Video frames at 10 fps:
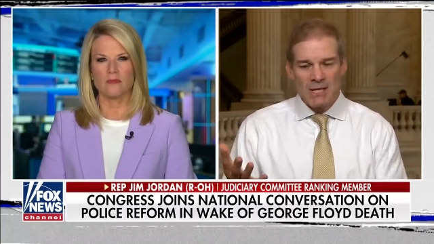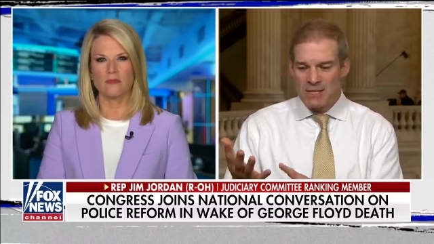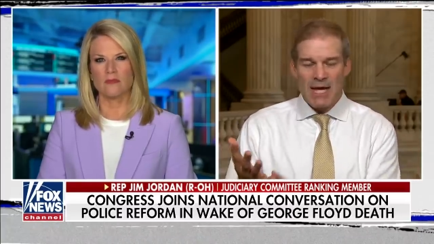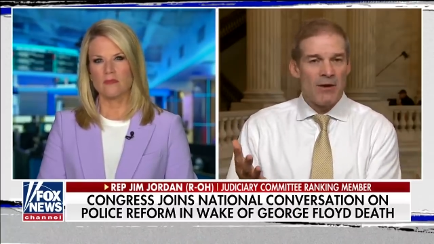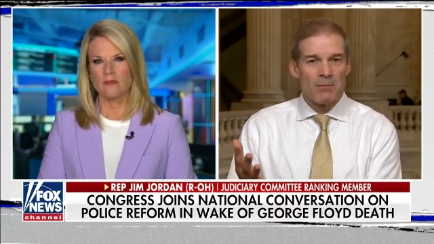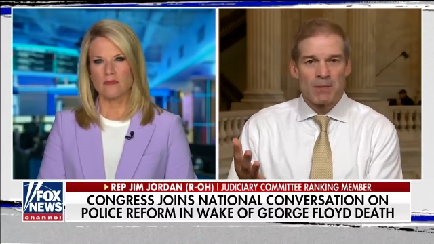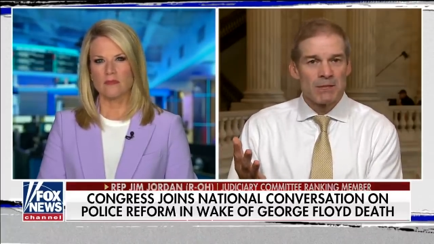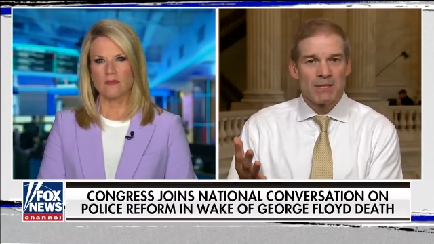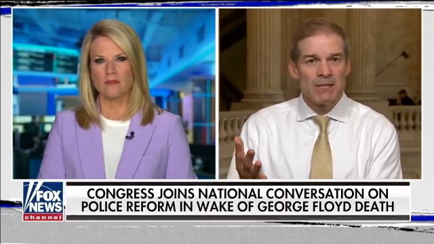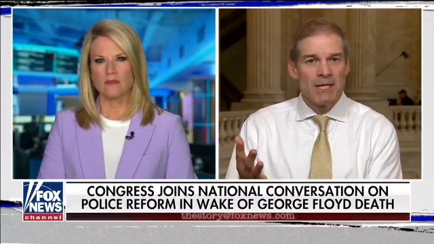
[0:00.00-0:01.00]
Speaker 1: It's
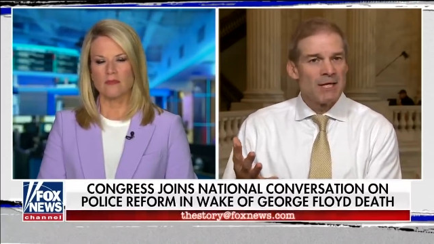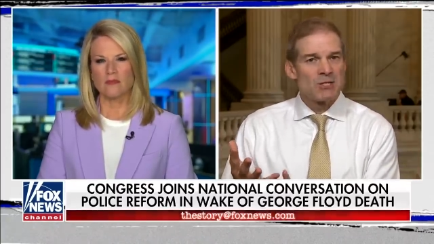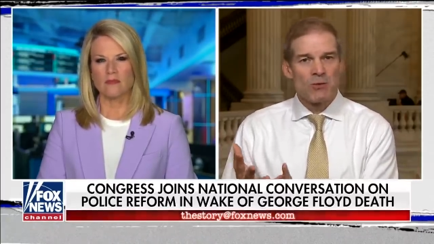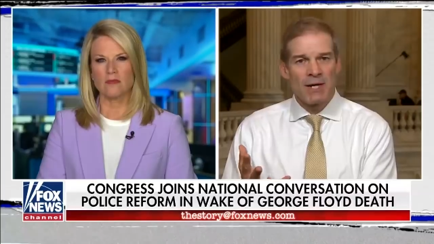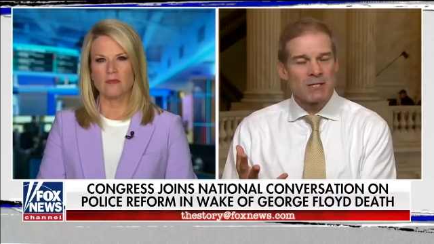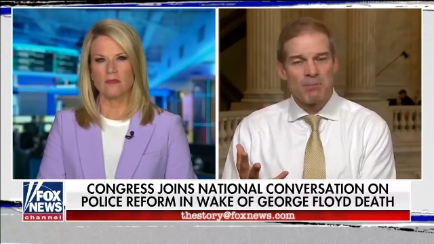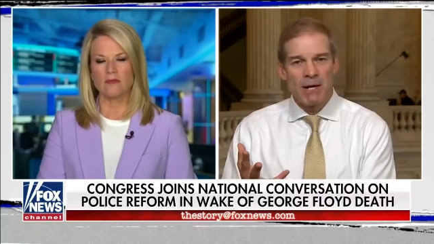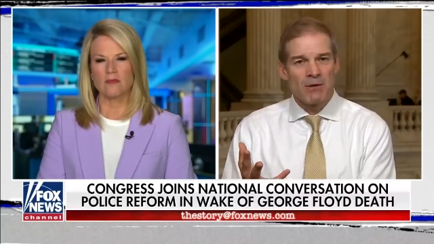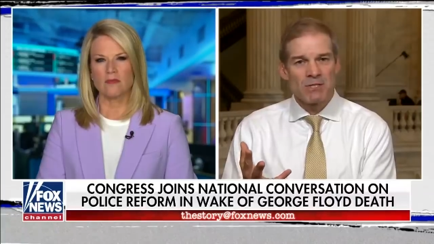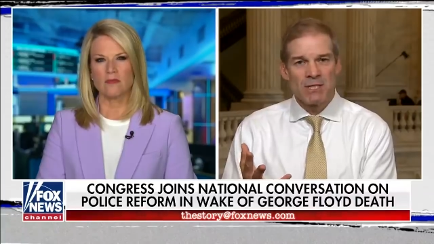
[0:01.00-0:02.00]
accountability, it's
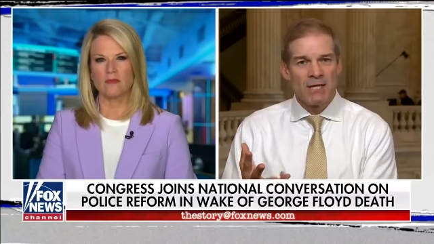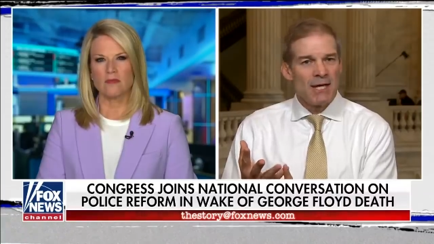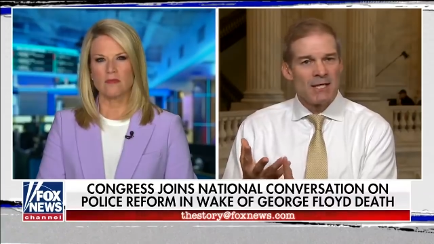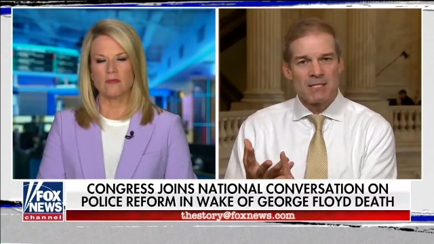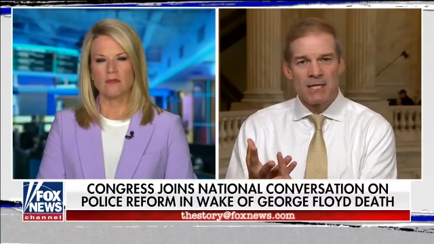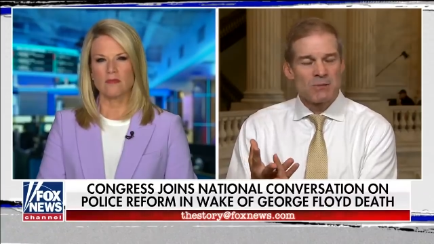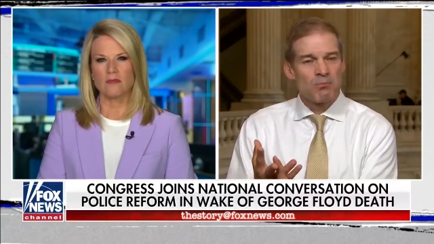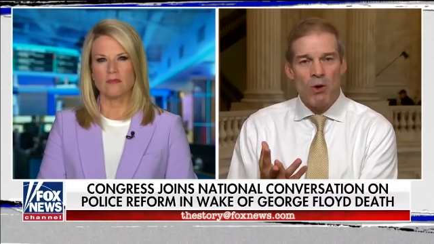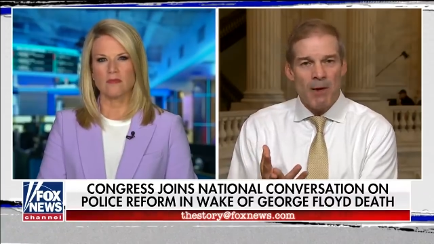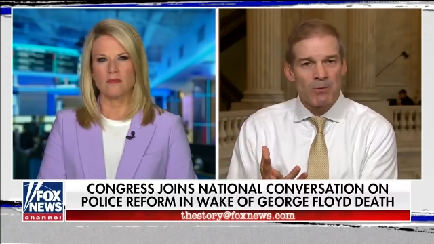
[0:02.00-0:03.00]
transparency, it's, it's
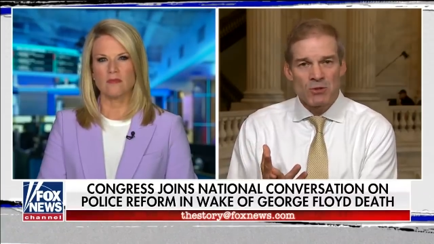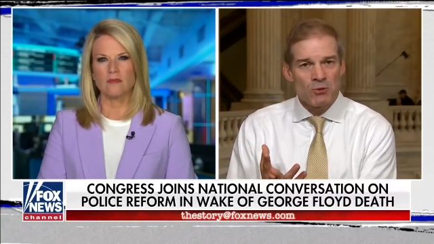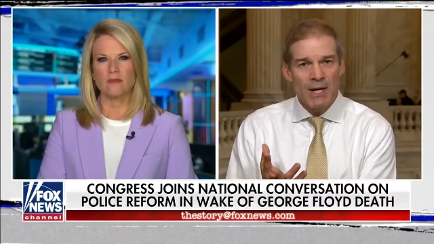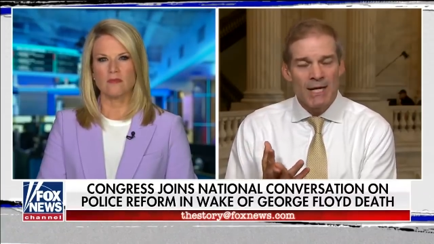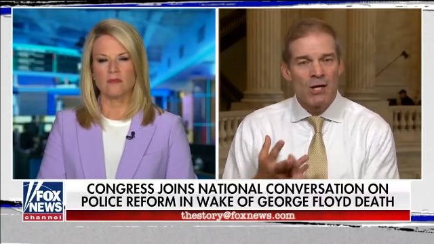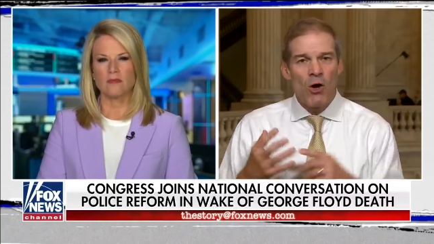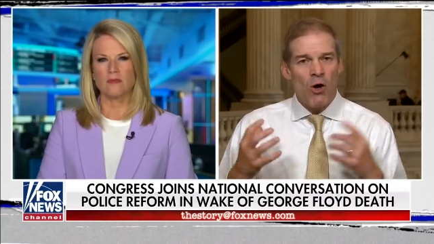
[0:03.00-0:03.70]
proper training.